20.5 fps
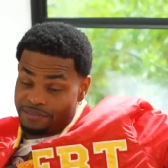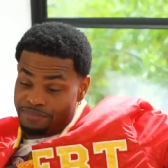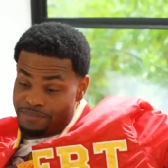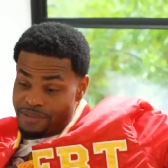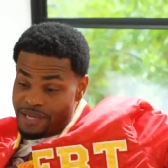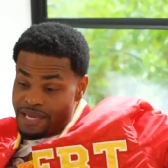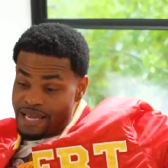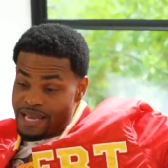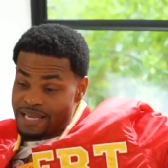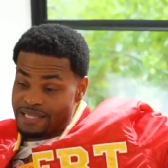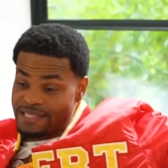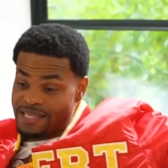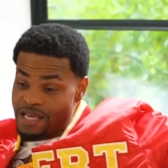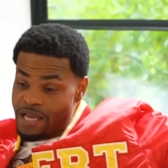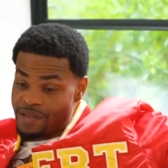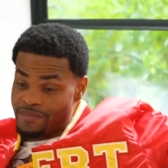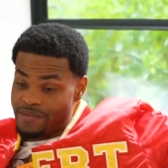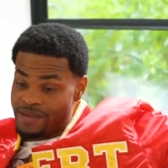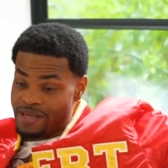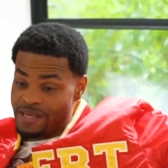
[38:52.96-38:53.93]
big ass
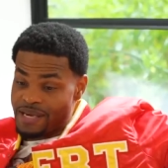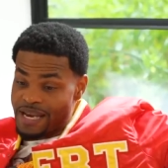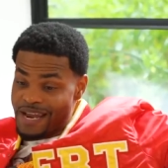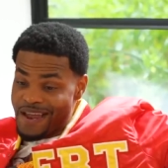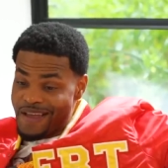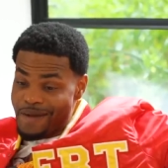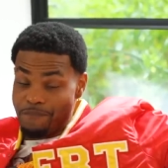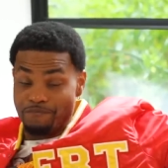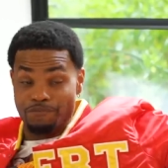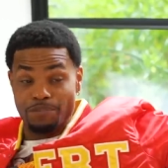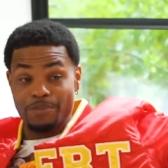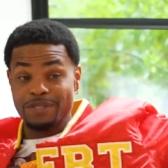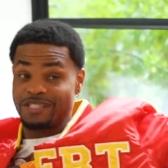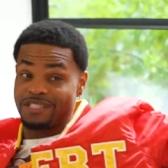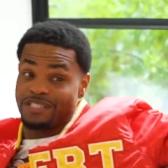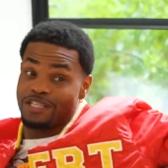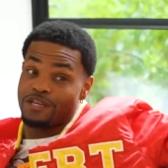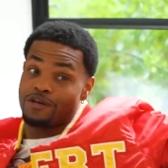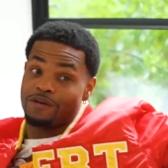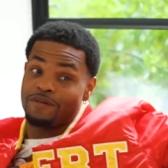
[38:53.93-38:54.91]
helmet, but
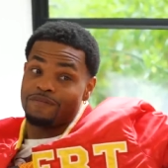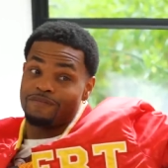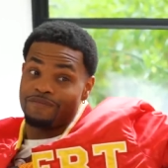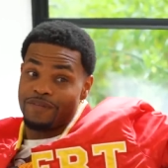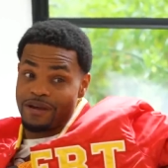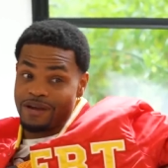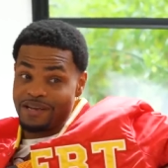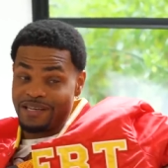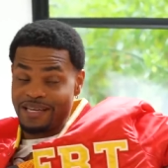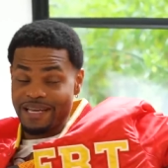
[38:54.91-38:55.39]
still very